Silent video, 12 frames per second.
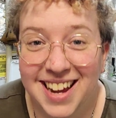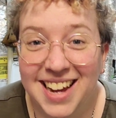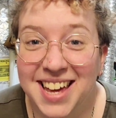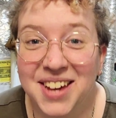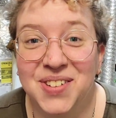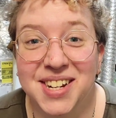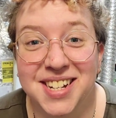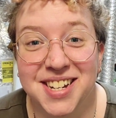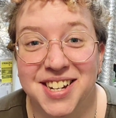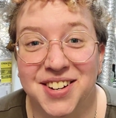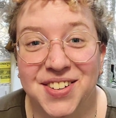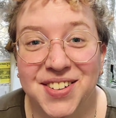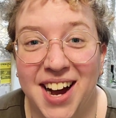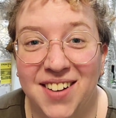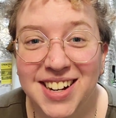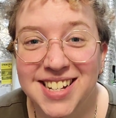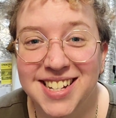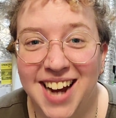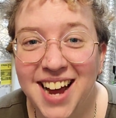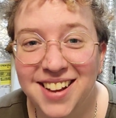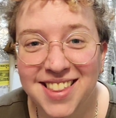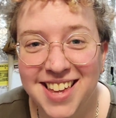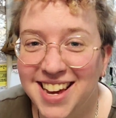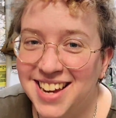I can't wait to show you how I
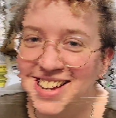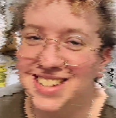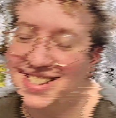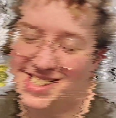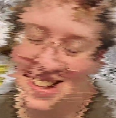style these.